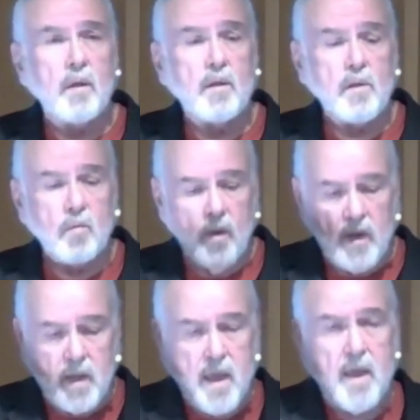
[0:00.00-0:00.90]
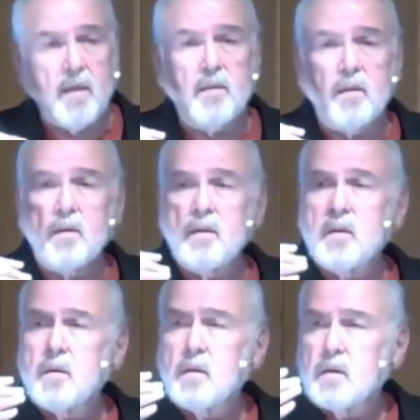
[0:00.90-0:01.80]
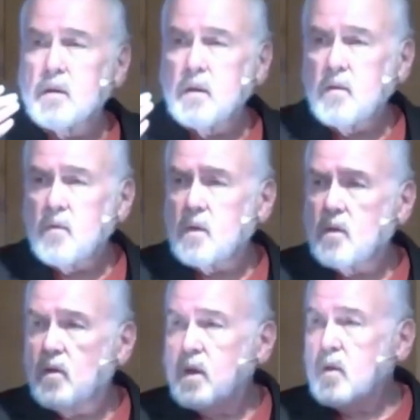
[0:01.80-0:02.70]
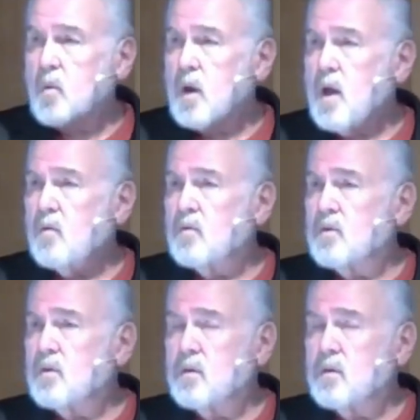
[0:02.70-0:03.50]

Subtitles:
you really can't give it to anyone else.